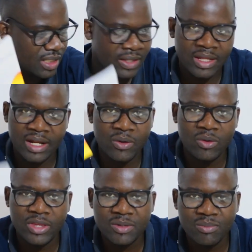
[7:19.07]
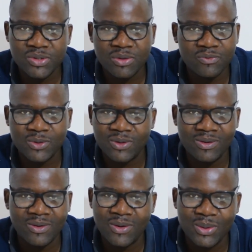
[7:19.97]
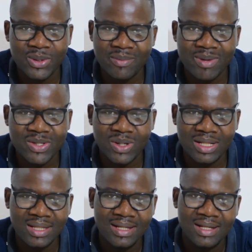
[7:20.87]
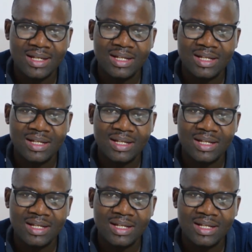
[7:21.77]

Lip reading: And then I know that most of you don't go through the manual.